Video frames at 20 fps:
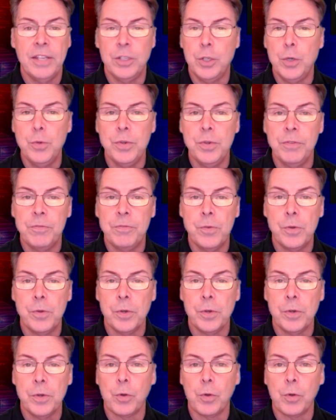
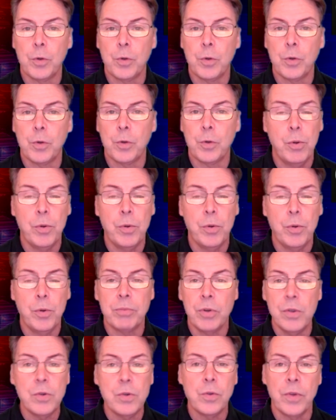Uniform Crime
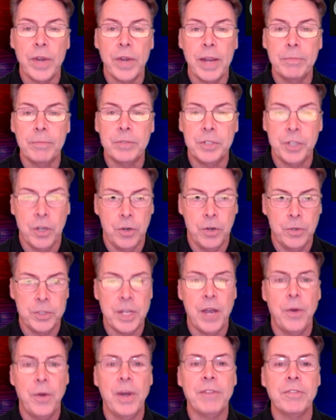Reporting Program
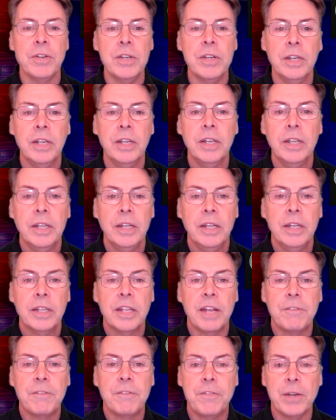shows, however,
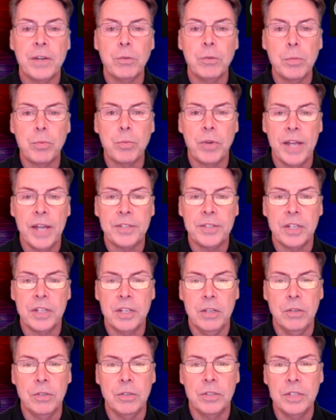that federal
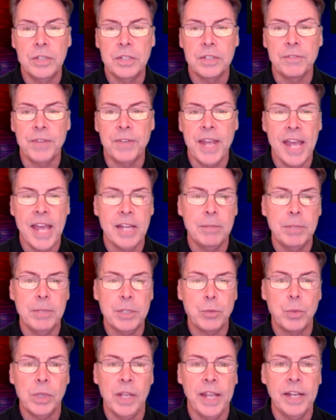prosecutions of
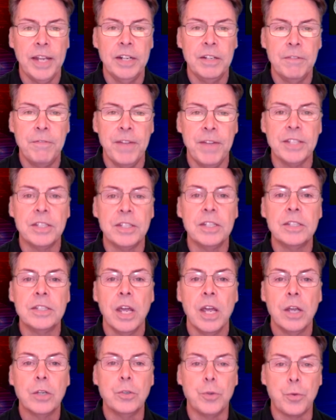cannabis-related
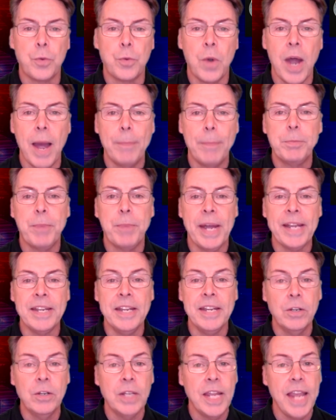offenses dropped by
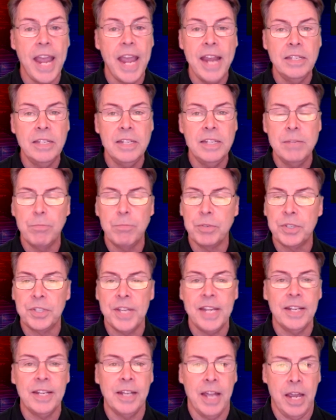nearly
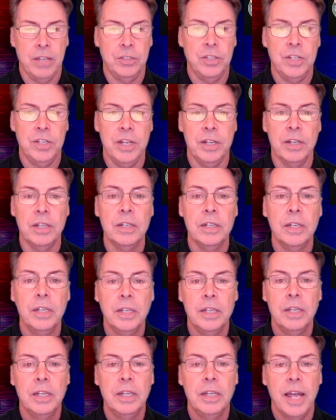18% last year.
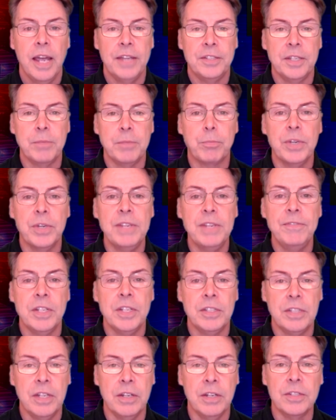As in
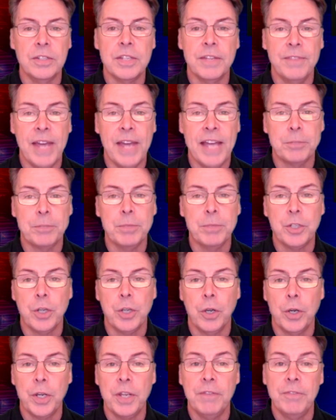previous years, the vast
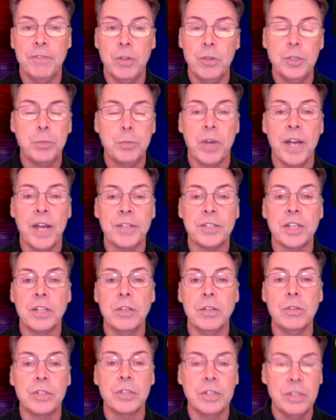majority of those
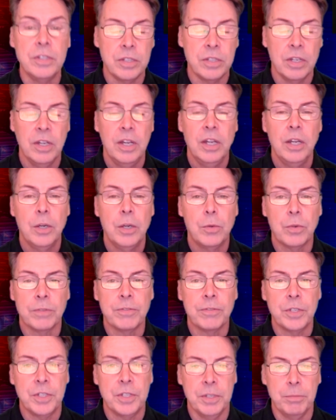prosecutions were
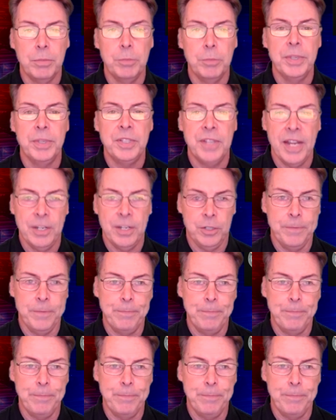for simple possession.